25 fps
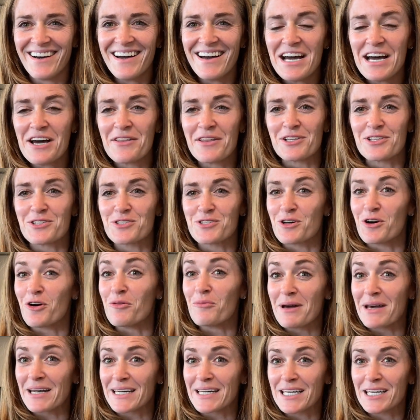that so
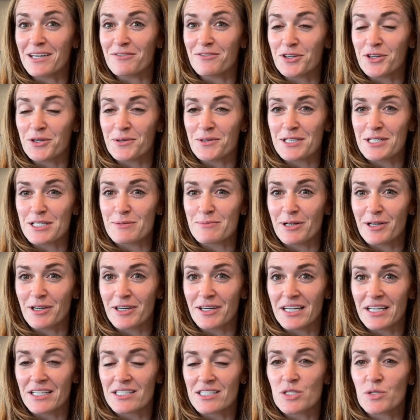many of you
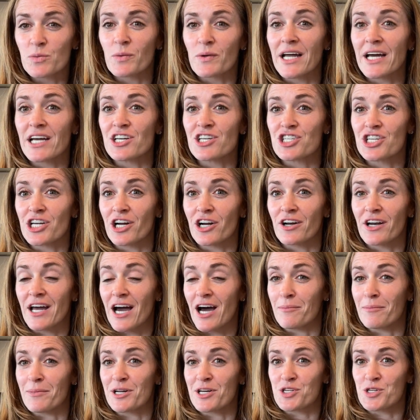experienced when I shared
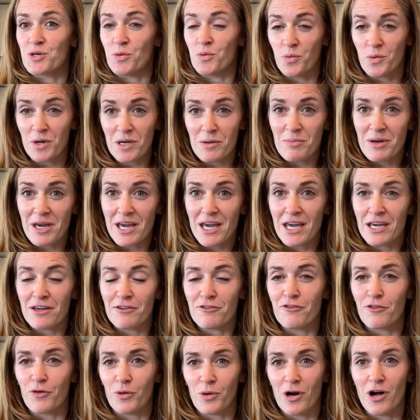how much we pay
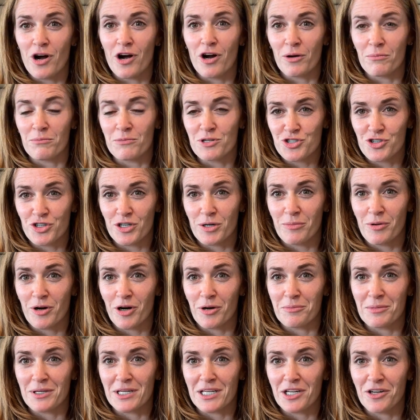for our Madrid
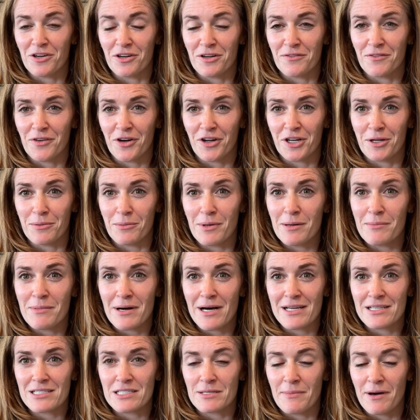apartment here in
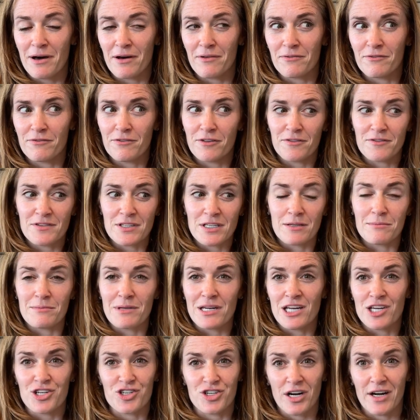Valdebebas, about
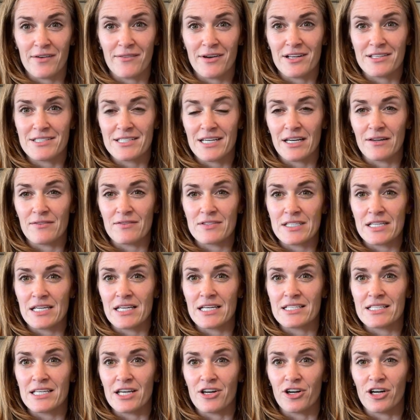15-minute drive outside of city
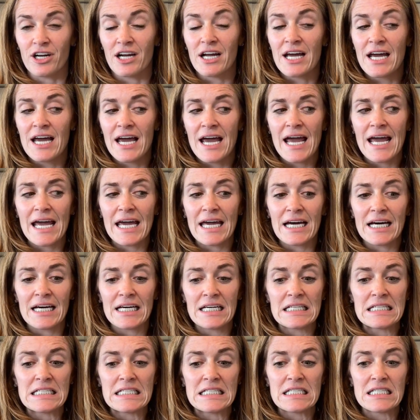center.
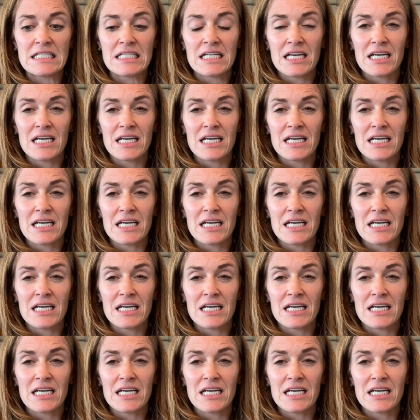And